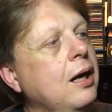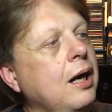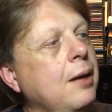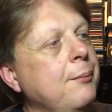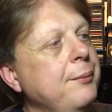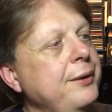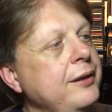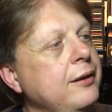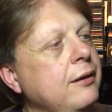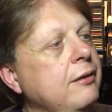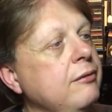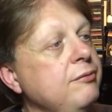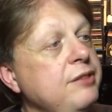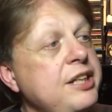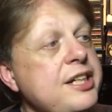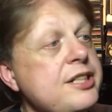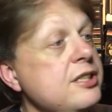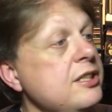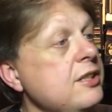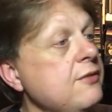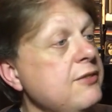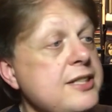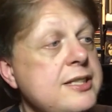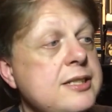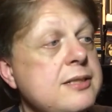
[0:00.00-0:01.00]
I mean, I
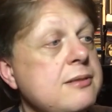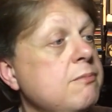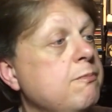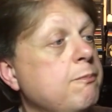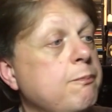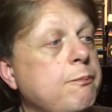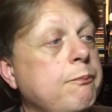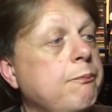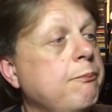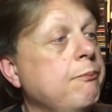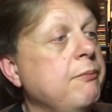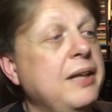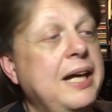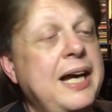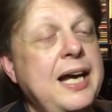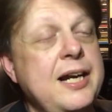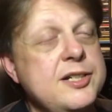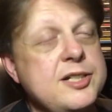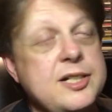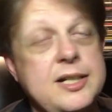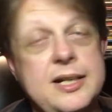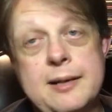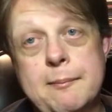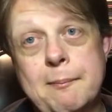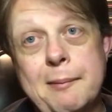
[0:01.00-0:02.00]
listened to this
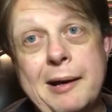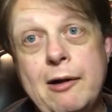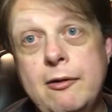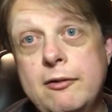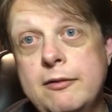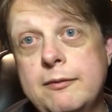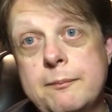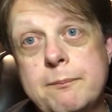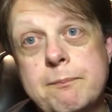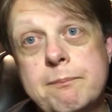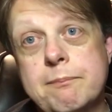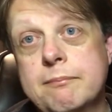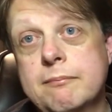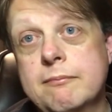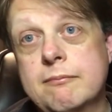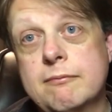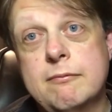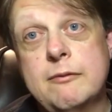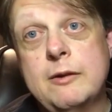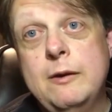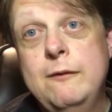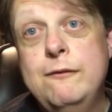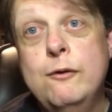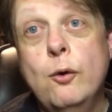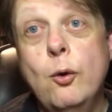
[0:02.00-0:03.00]
actually about
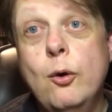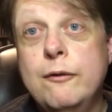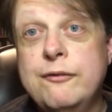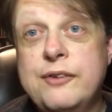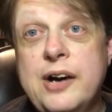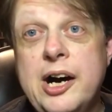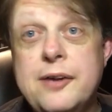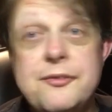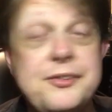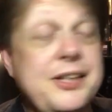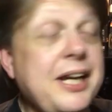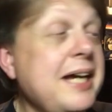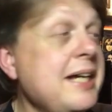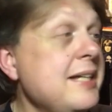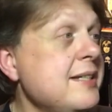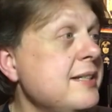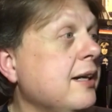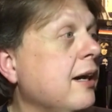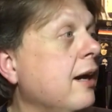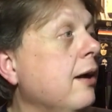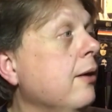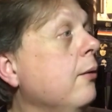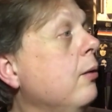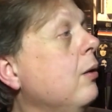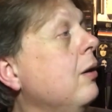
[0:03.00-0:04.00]
4 or 5 days
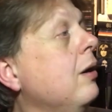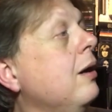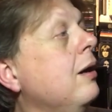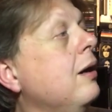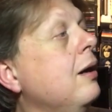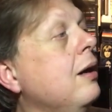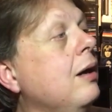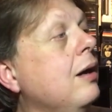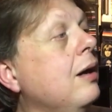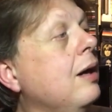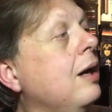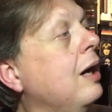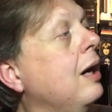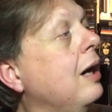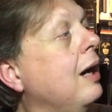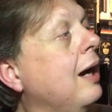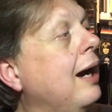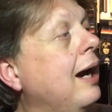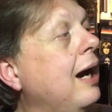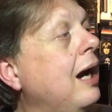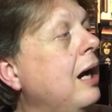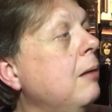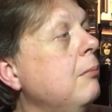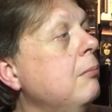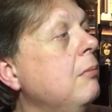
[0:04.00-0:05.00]
ago.
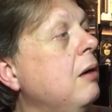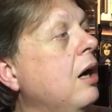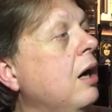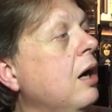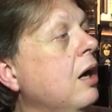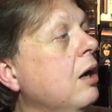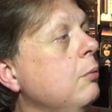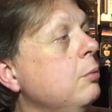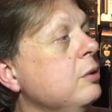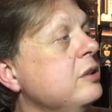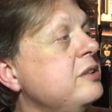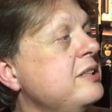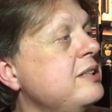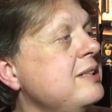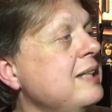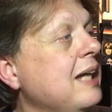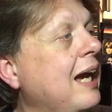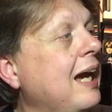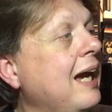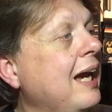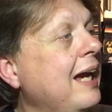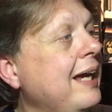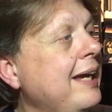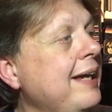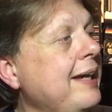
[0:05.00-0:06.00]
I would
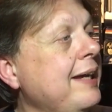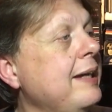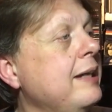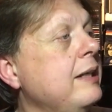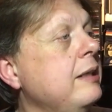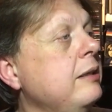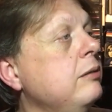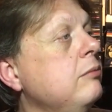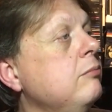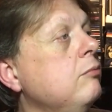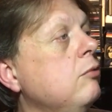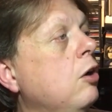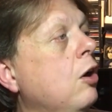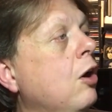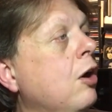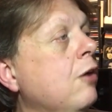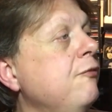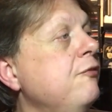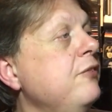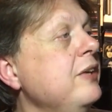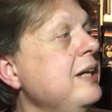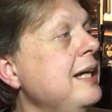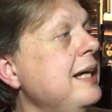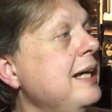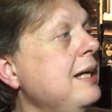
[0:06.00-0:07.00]
say
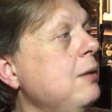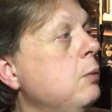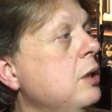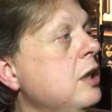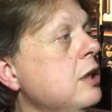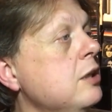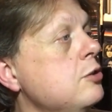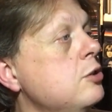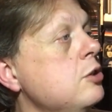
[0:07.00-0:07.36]
of the